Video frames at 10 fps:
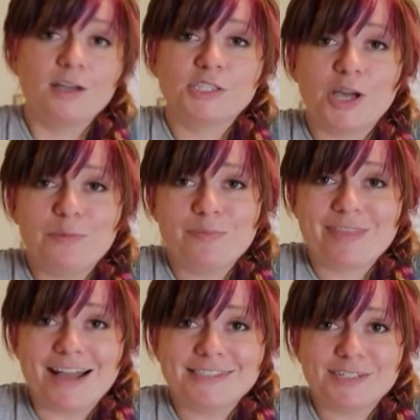So
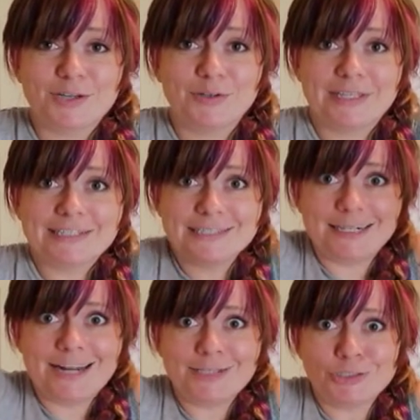that's acrylics in
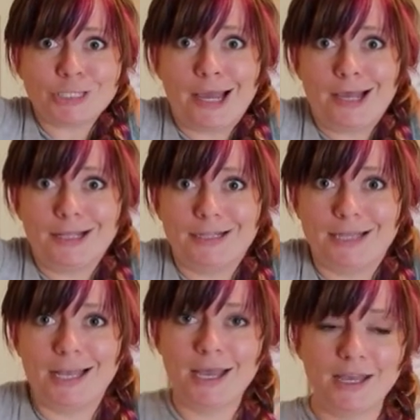a nutshell.